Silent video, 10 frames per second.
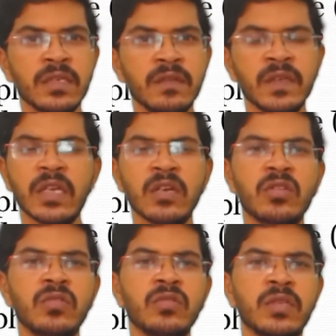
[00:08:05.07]
We
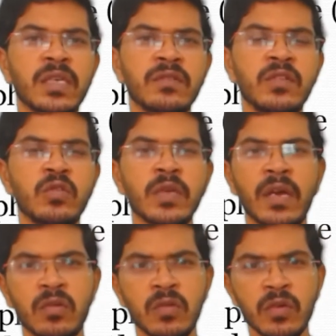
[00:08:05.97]
cannot do that. We don't
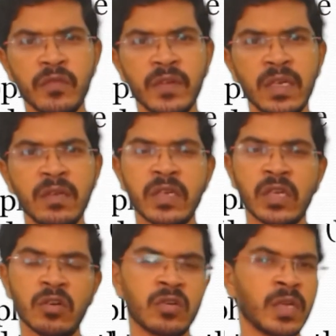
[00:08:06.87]
have chlorophyll. We
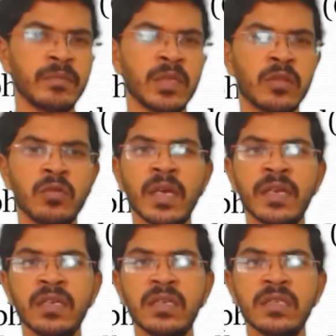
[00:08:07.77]
cannot trap the solar
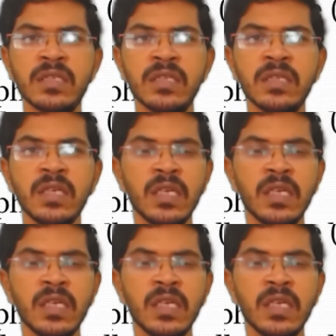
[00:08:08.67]
energy.